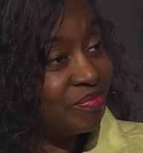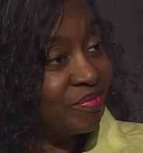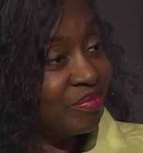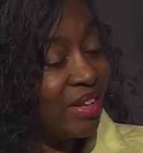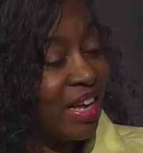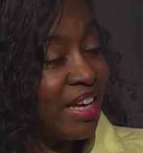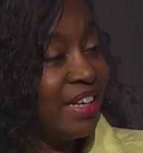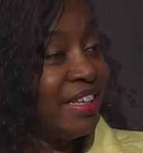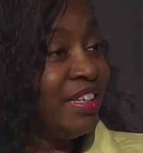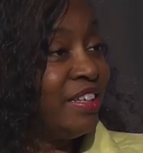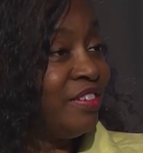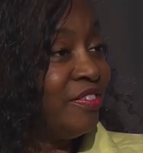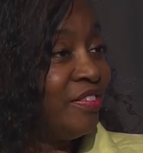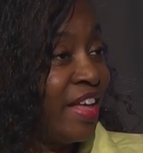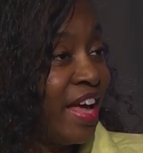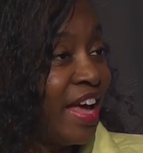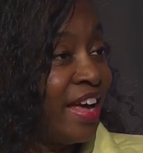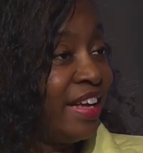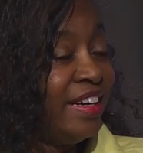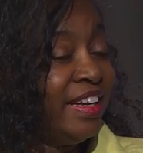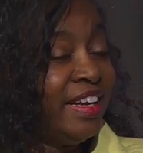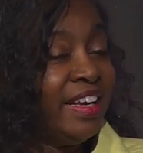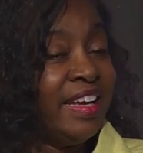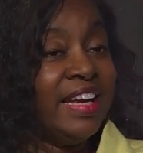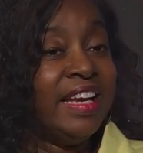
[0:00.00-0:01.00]
I love that.
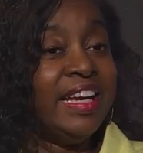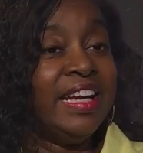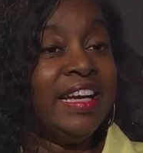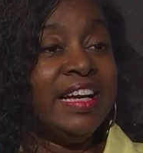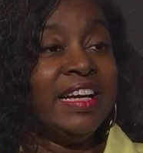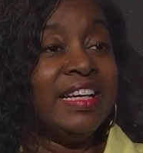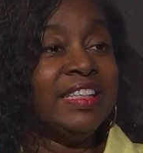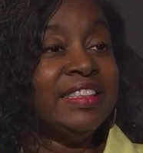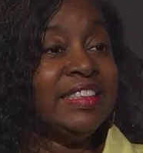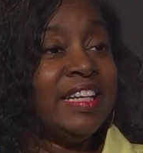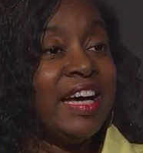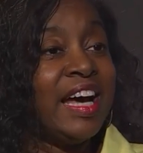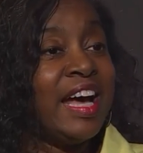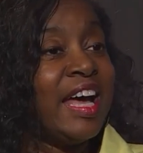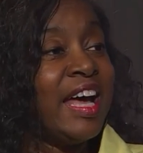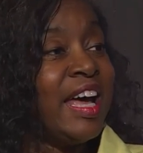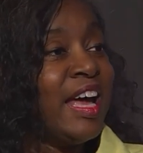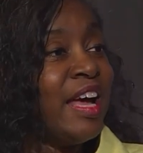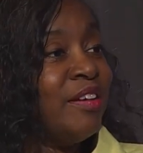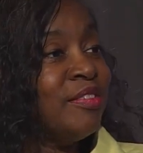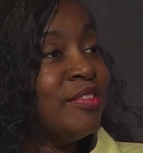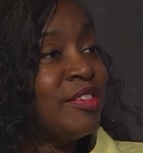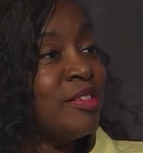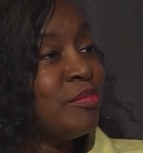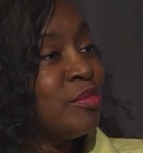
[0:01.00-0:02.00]
And I
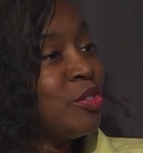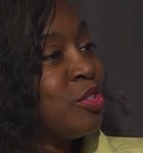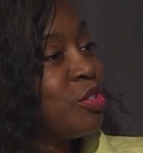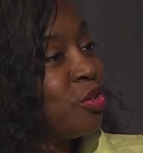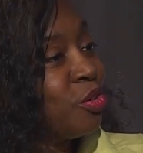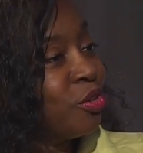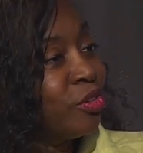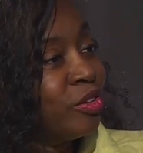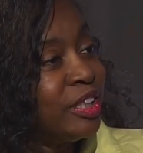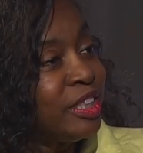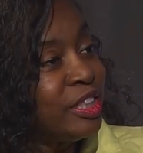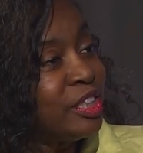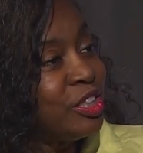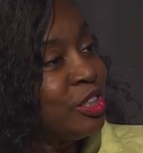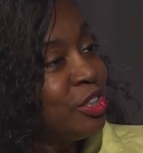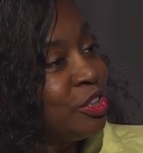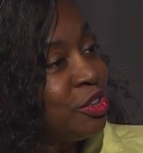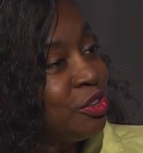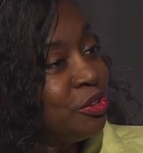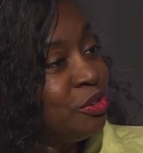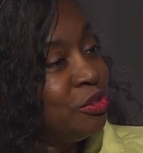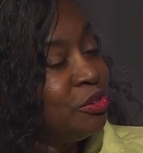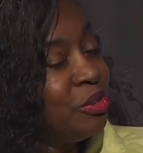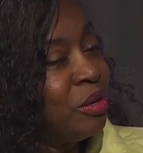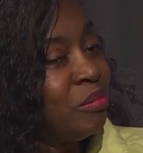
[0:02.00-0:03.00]
have some stories
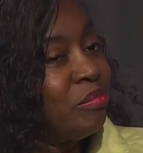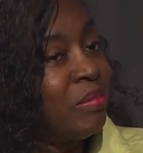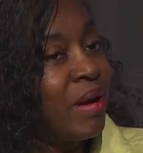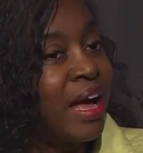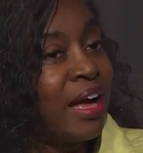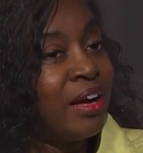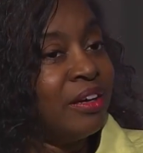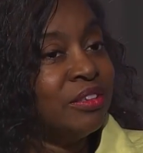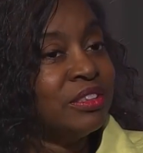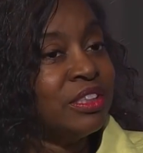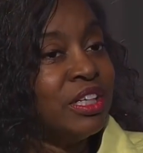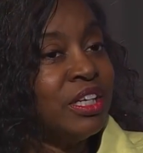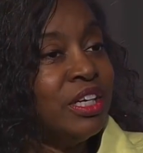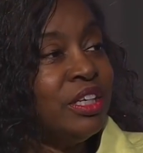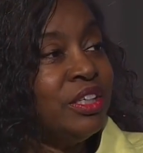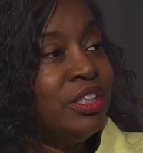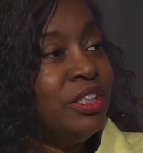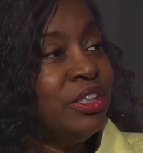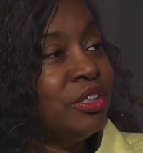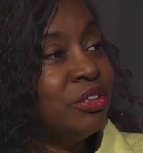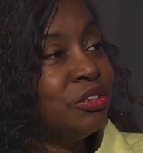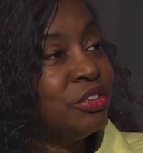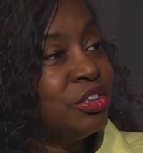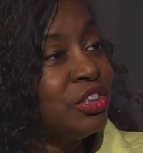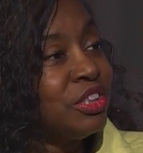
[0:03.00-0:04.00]
too about, you
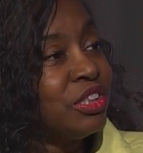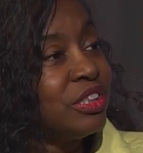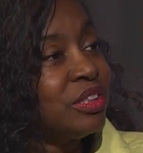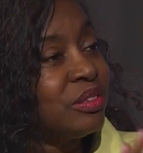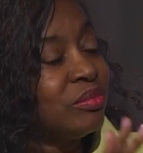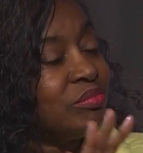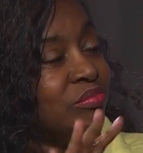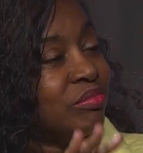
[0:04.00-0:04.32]
know, just